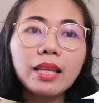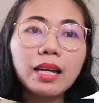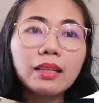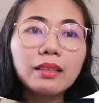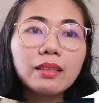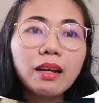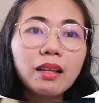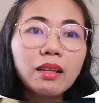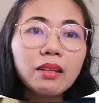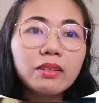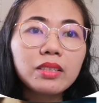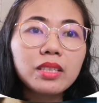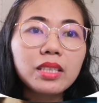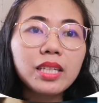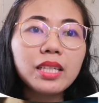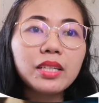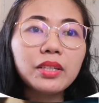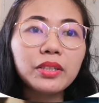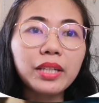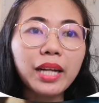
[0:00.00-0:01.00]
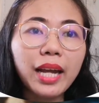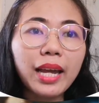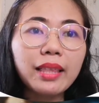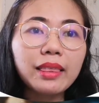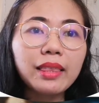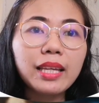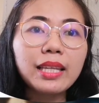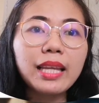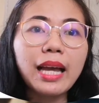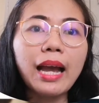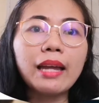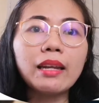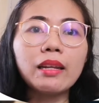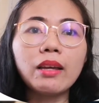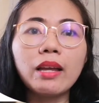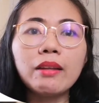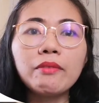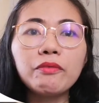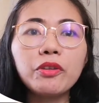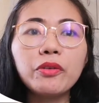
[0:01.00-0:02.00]
technology created
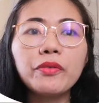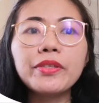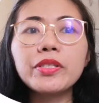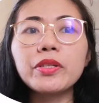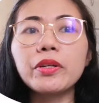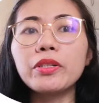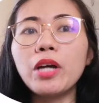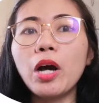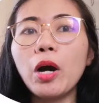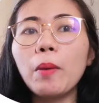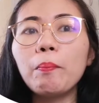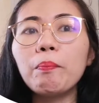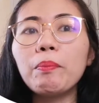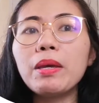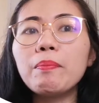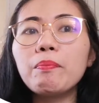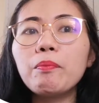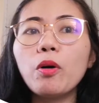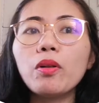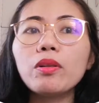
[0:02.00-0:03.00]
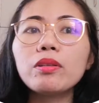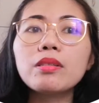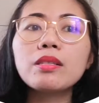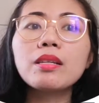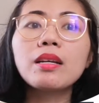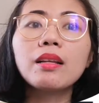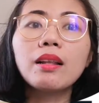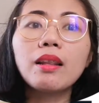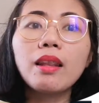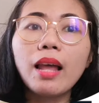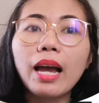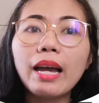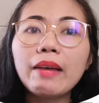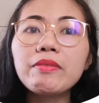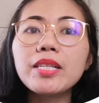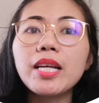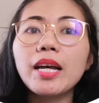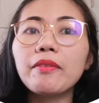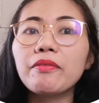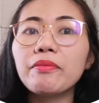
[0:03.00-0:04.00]
an influence on how people's
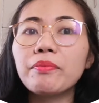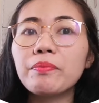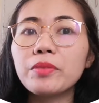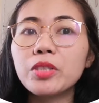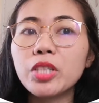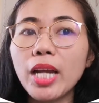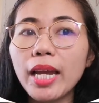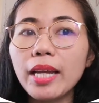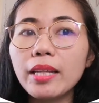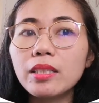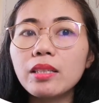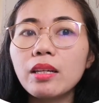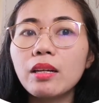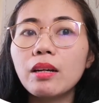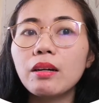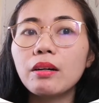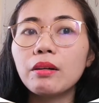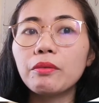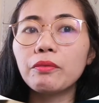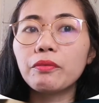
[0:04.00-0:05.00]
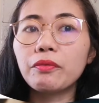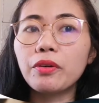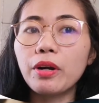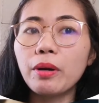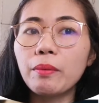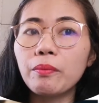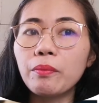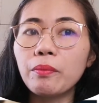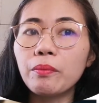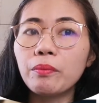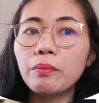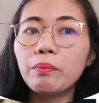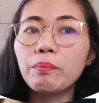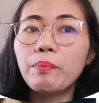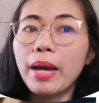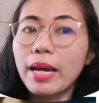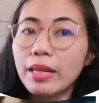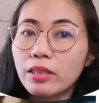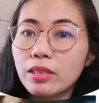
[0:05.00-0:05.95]
lives have changed from